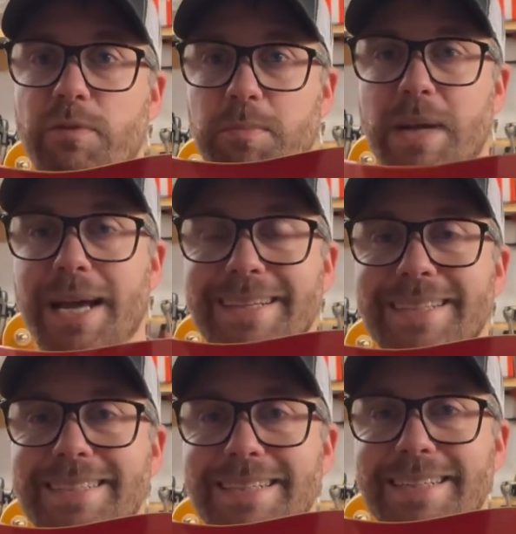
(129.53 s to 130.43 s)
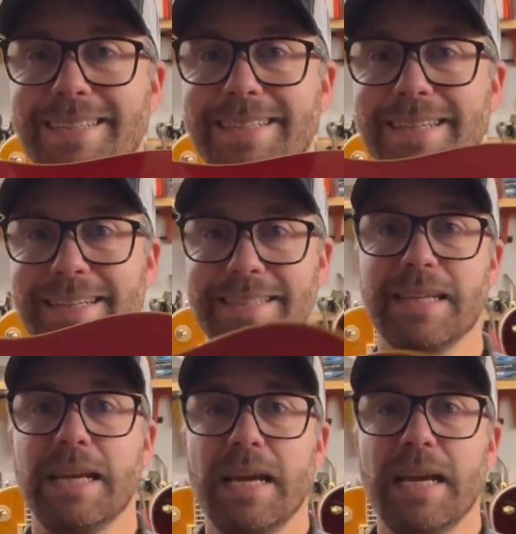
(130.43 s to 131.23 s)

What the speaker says: from 1966.